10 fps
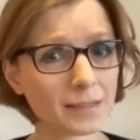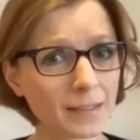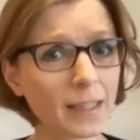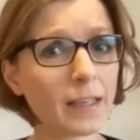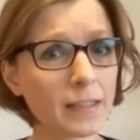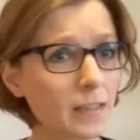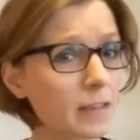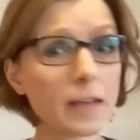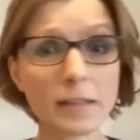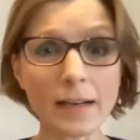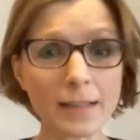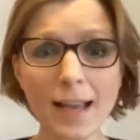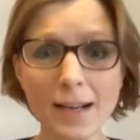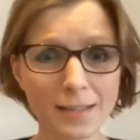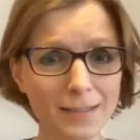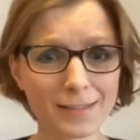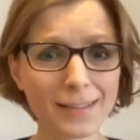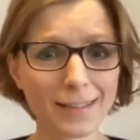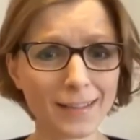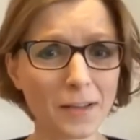And there is actually
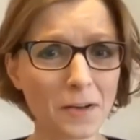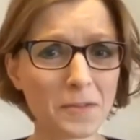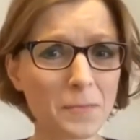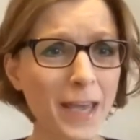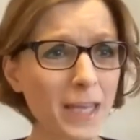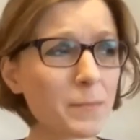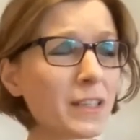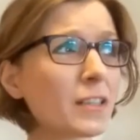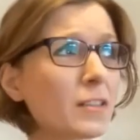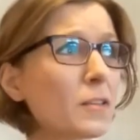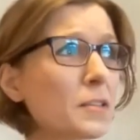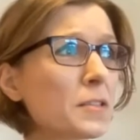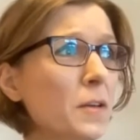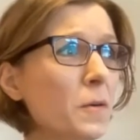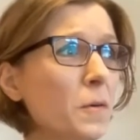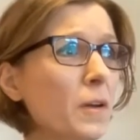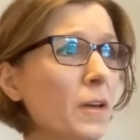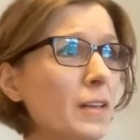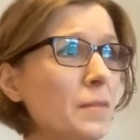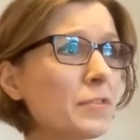still a lot of debate, but there are also
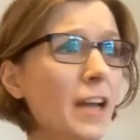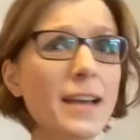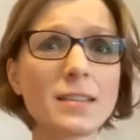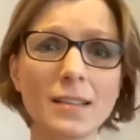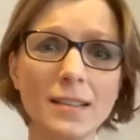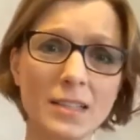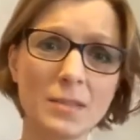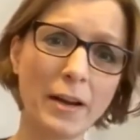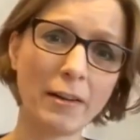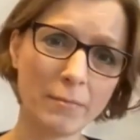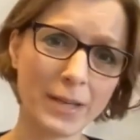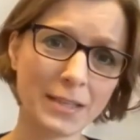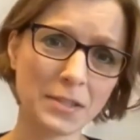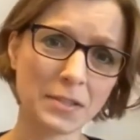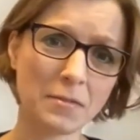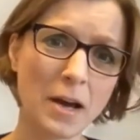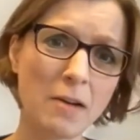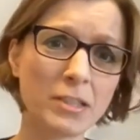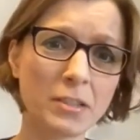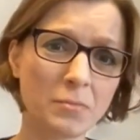practical experiments of how
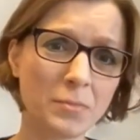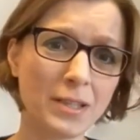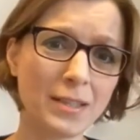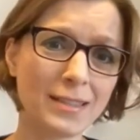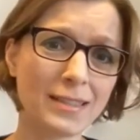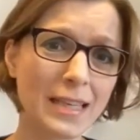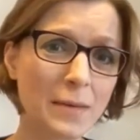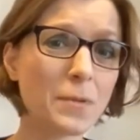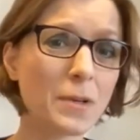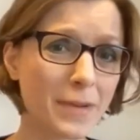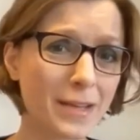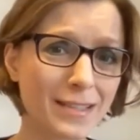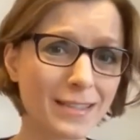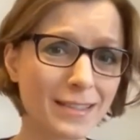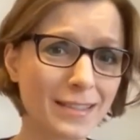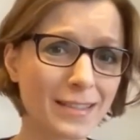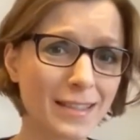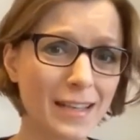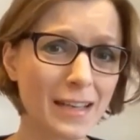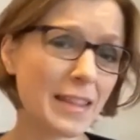it could be implemented.
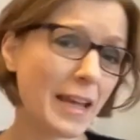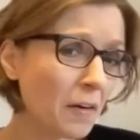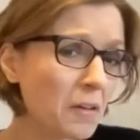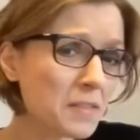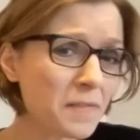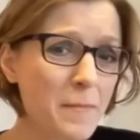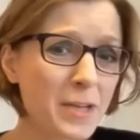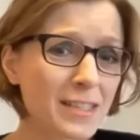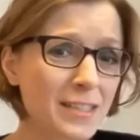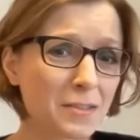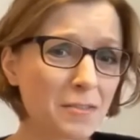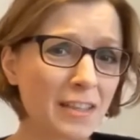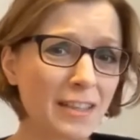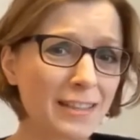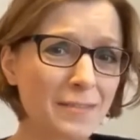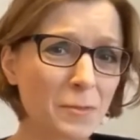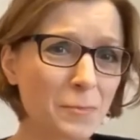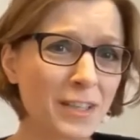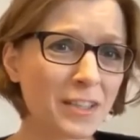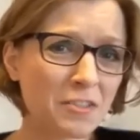There are also feminists who think it would
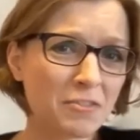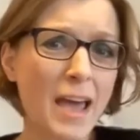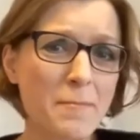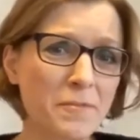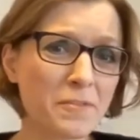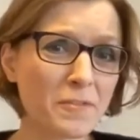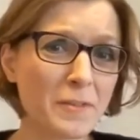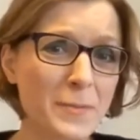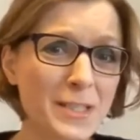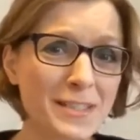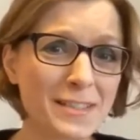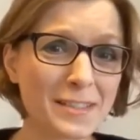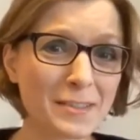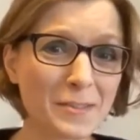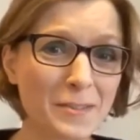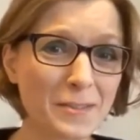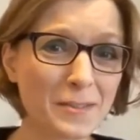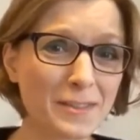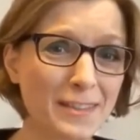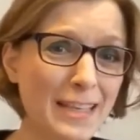be a trap for women
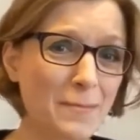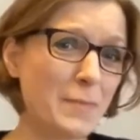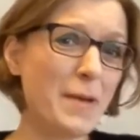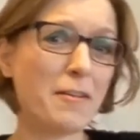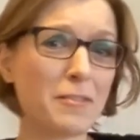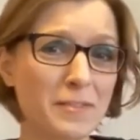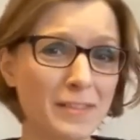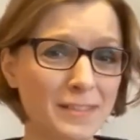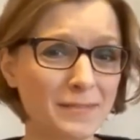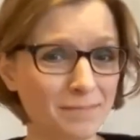to keep them out of the